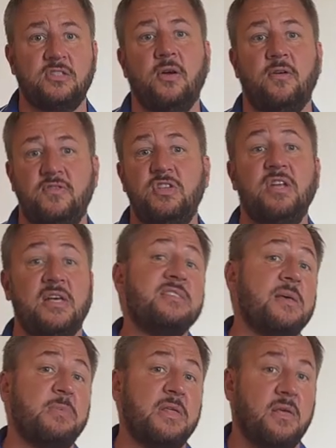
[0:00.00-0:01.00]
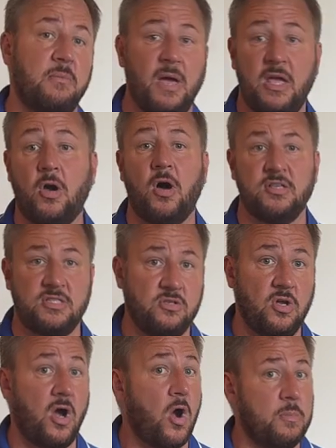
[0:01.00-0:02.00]
So if she does something that might cause
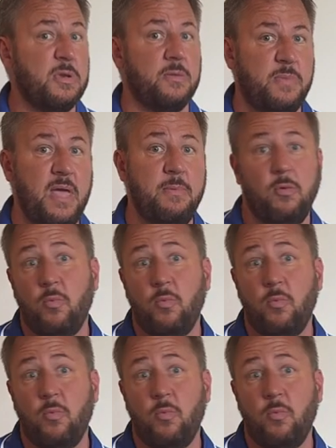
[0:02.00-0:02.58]
harm to the baby,